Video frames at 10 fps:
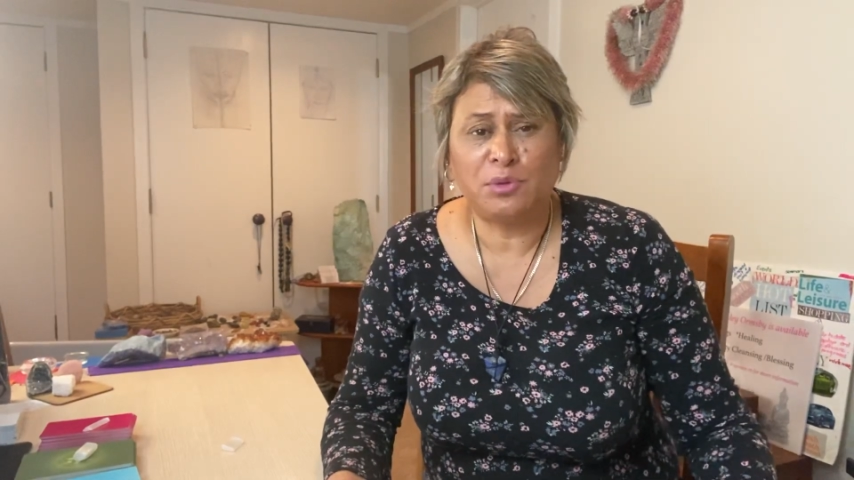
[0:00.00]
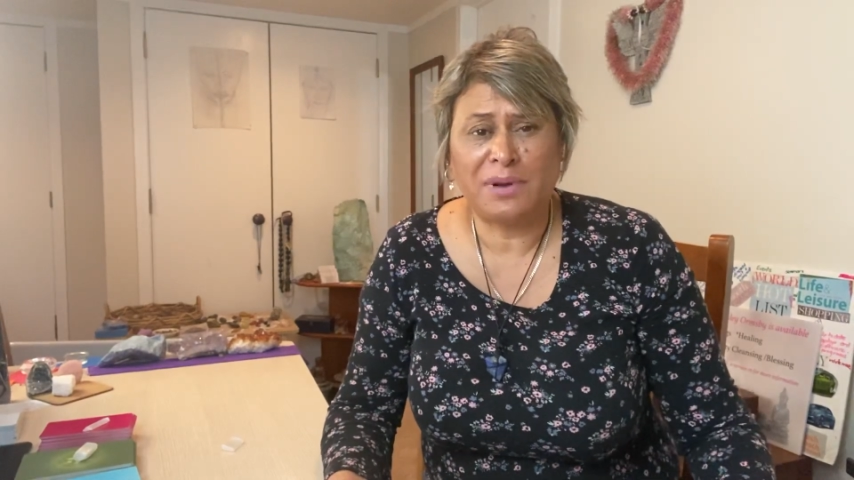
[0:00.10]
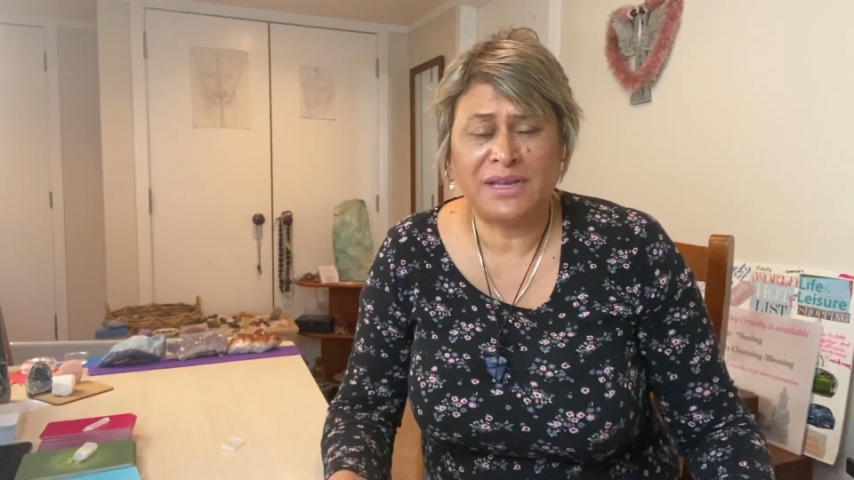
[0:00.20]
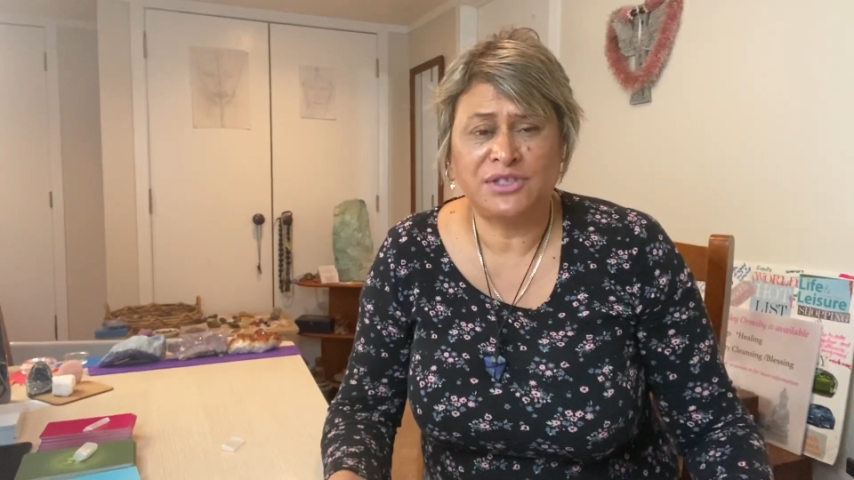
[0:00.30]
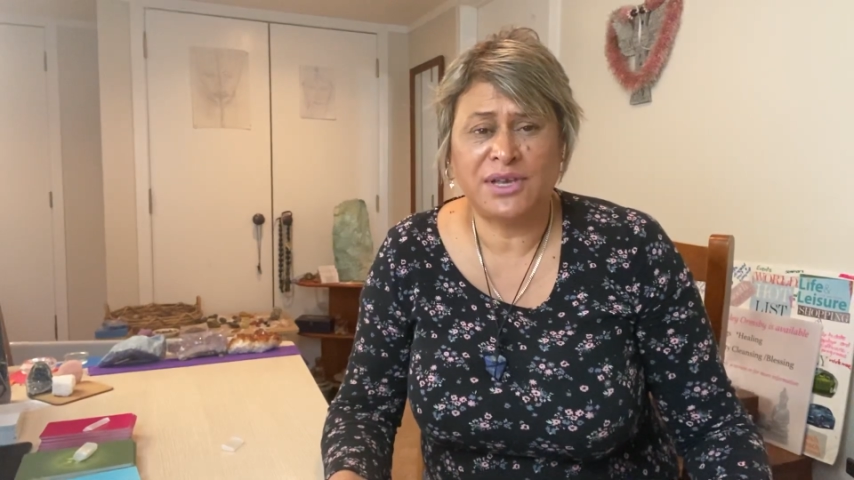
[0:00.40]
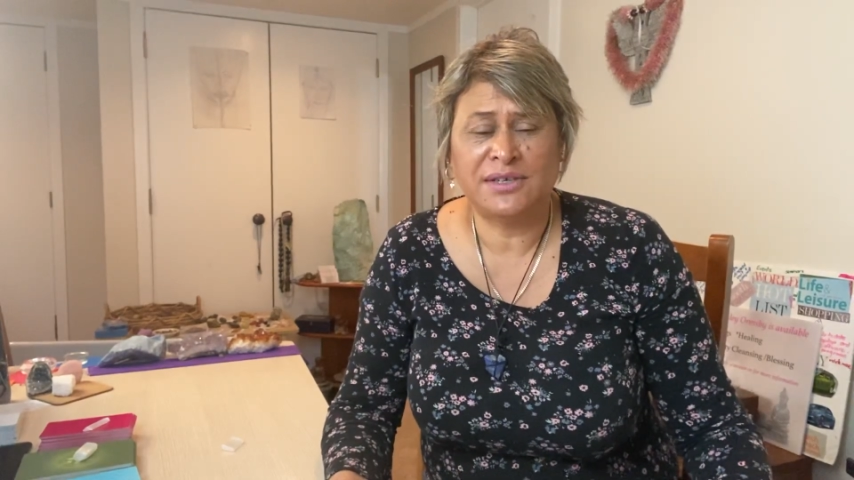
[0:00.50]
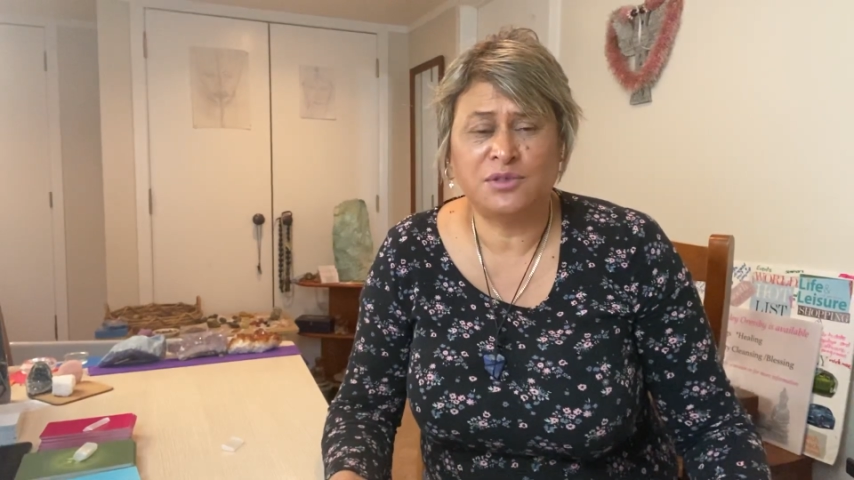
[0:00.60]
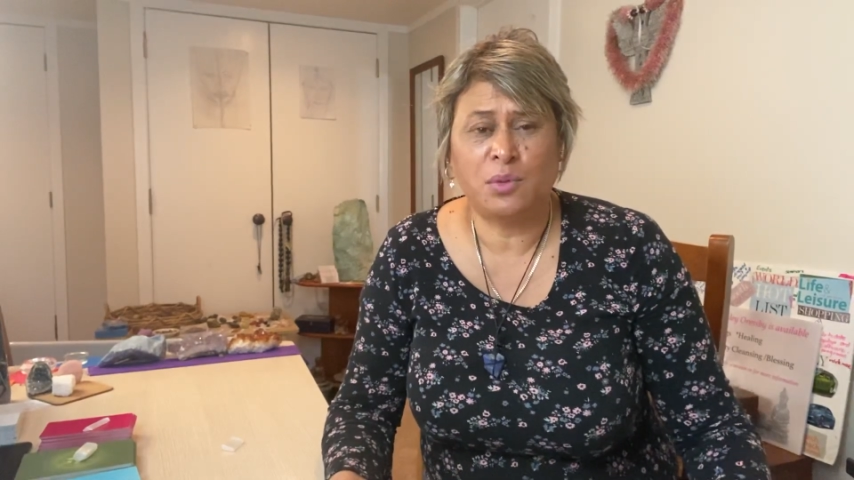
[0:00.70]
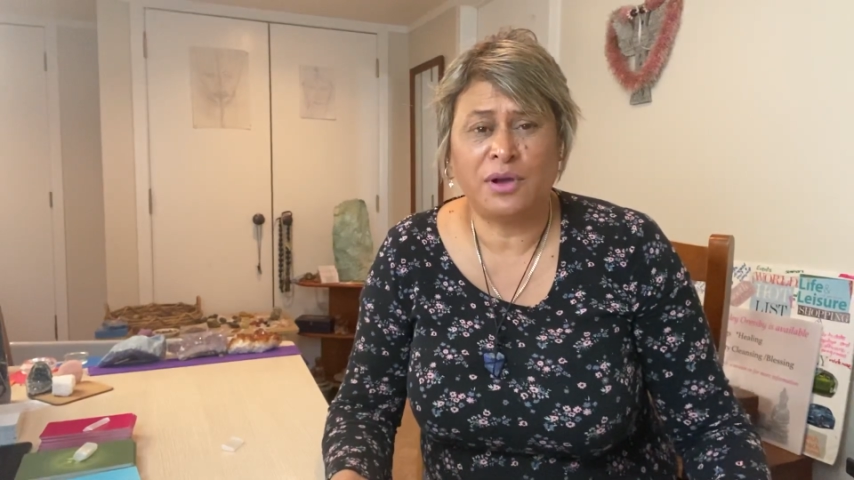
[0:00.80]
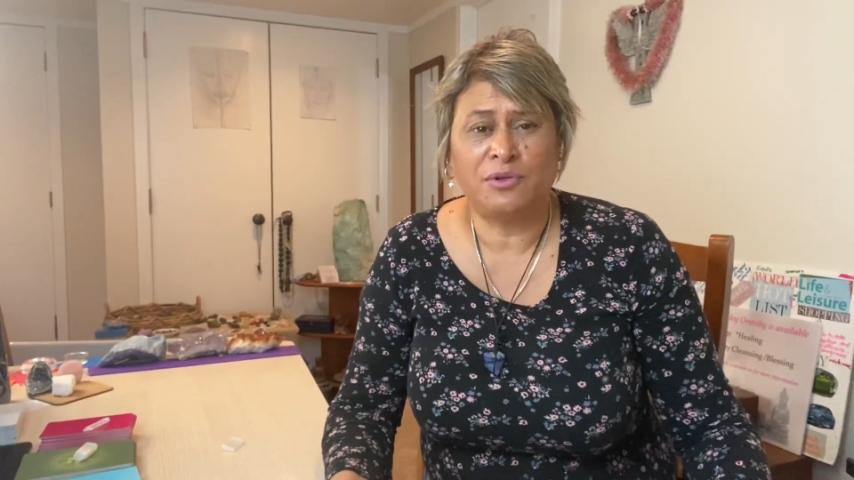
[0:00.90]
page
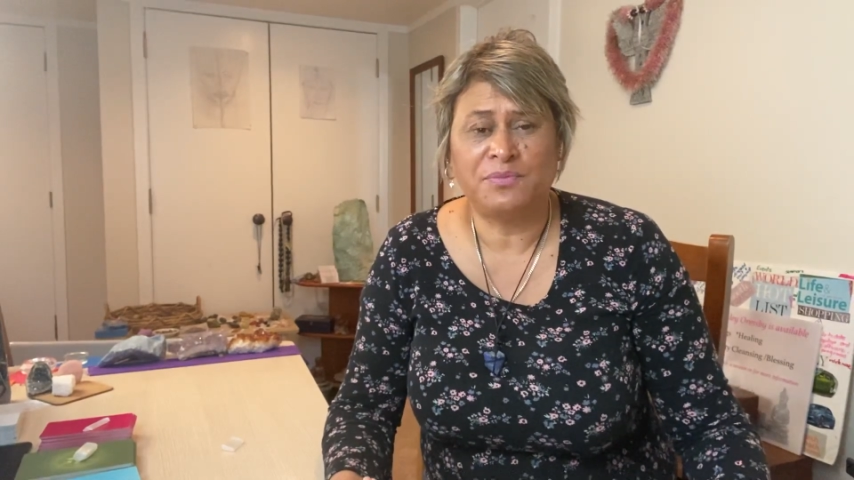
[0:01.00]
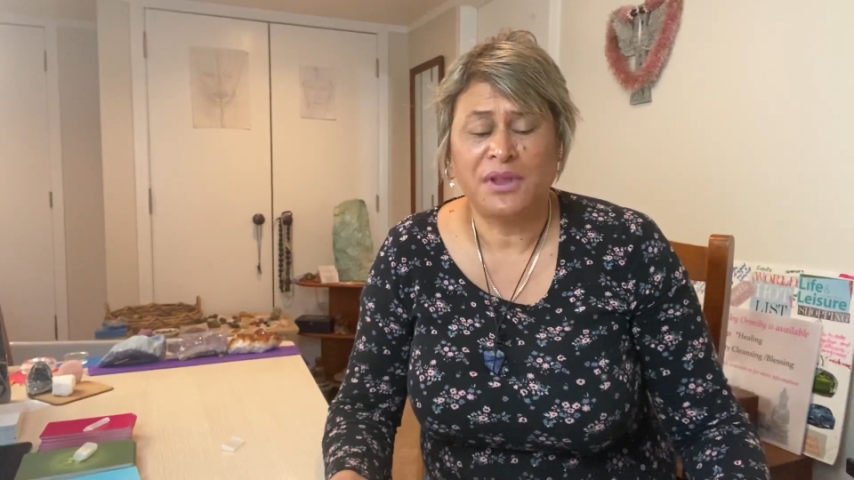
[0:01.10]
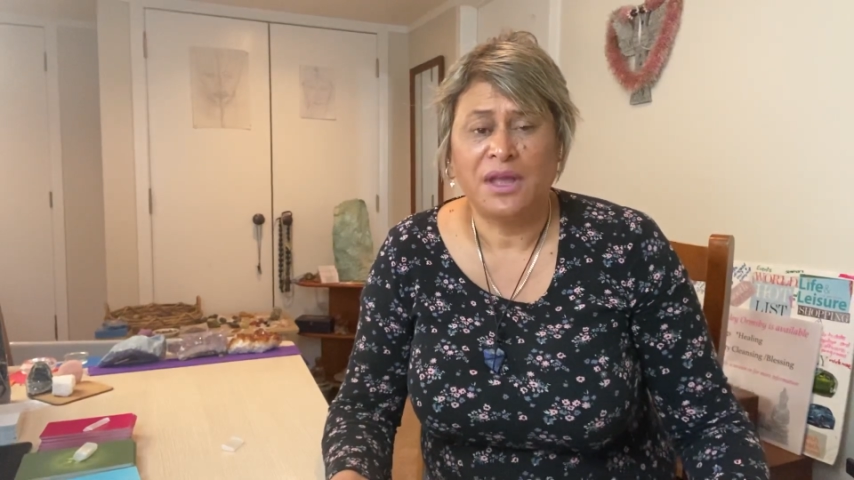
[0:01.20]
as well.